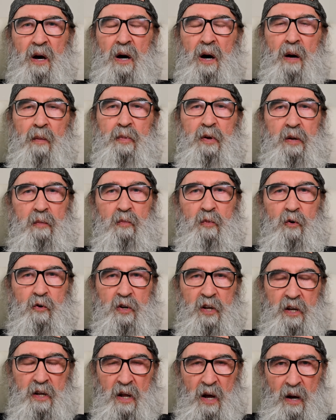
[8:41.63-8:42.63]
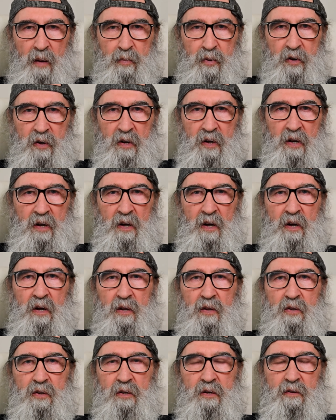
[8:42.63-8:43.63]
I'll be more than happy
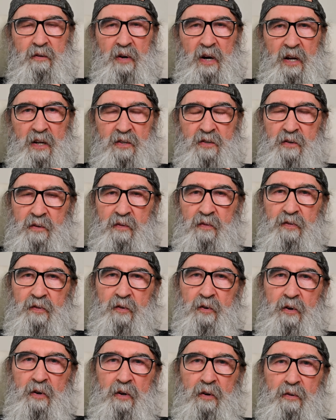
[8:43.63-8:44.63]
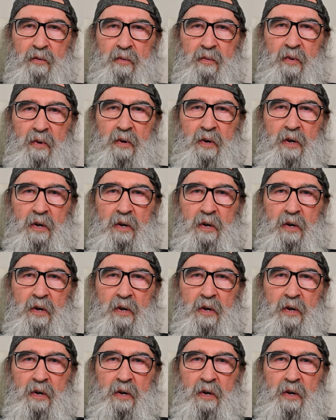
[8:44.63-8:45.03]
to answer them for you.